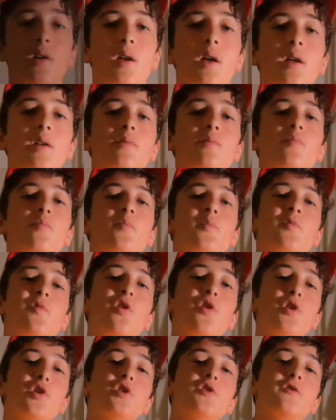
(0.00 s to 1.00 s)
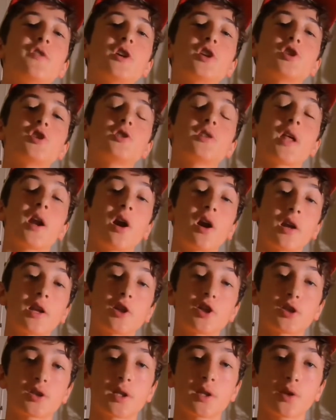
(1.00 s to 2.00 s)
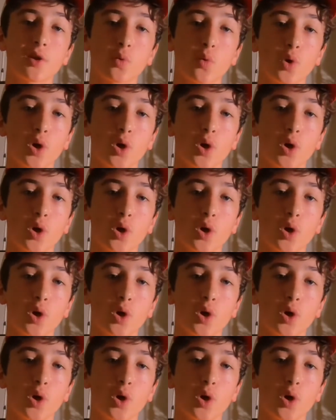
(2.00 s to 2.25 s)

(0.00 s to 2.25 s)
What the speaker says: And for those fish that aren't interested in the